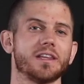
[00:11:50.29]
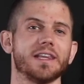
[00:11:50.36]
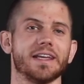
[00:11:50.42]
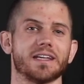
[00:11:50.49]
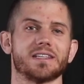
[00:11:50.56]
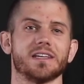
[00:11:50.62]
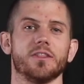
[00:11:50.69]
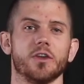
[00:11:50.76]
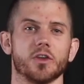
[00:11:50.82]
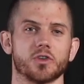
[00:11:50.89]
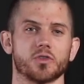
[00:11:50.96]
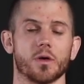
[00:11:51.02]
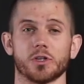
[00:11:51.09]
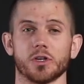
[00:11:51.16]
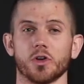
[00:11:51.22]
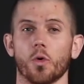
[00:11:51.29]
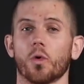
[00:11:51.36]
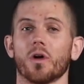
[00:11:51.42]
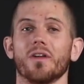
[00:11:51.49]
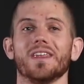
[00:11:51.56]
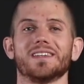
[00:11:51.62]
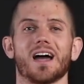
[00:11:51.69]
links in the description
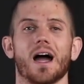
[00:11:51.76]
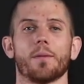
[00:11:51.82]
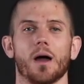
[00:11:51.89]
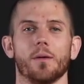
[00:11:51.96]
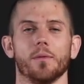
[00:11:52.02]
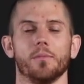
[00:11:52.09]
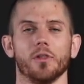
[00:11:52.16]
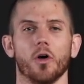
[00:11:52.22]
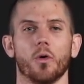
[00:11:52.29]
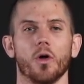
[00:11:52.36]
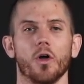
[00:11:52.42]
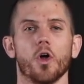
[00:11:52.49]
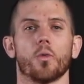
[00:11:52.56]
or in the top comment below